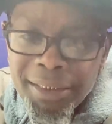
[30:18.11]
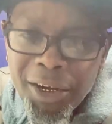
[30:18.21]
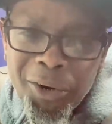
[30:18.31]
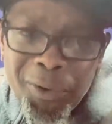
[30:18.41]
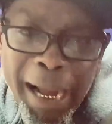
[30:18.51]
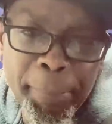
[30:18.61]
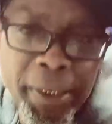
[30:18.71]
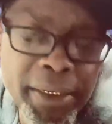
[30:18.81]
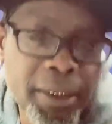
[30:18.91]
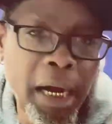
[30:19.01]
No, I'm
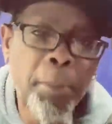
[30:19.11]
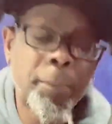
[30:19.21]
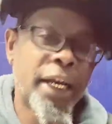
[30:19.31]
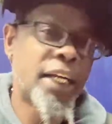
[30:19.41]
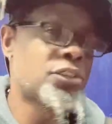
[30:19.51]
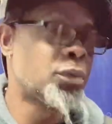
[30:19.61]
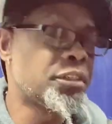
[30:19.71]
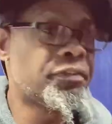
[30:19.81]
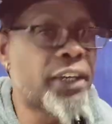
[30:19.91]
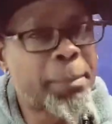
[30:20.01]
gonna be honest
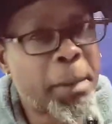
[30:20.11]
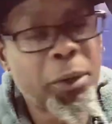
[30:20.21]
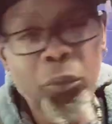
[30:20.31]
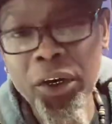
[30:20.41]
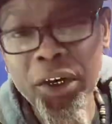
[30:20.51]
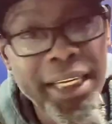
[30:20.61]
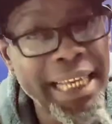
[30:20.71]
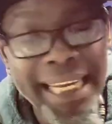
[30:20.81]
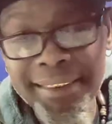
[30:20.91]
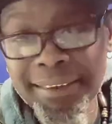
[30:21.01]
with you, fam. I've been wearing
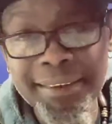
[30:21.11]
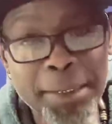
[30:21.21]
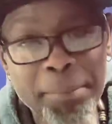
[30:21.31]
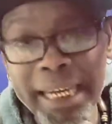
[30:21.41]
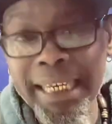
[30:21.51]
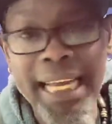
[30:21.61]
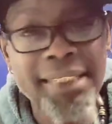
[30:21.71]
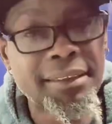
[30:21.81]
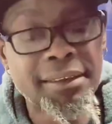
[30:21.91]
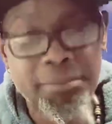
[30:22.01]
glasses, and my
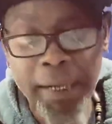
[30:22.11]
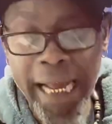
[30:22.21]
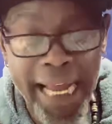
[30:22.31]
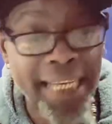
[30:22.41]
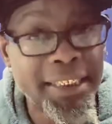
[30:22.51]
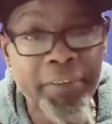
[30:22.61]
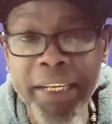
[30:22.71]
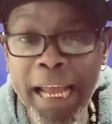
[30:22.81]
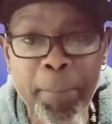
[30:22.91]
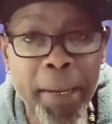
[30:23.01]
eyes
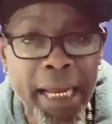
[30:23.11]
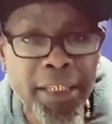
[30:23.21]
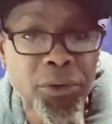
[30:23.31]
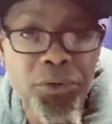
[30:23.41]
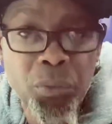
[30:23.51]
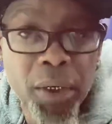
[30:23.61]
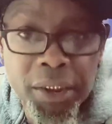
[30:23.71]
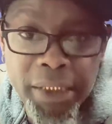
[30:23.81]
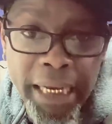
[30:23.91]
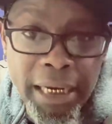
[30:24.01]
haven't got bad due to
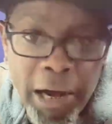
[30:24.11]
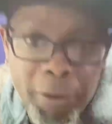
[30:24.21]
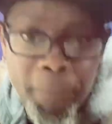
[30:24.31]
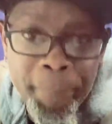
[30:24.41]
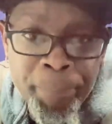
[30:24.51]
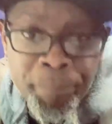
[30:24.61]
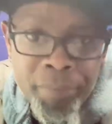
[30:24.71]
welding at all.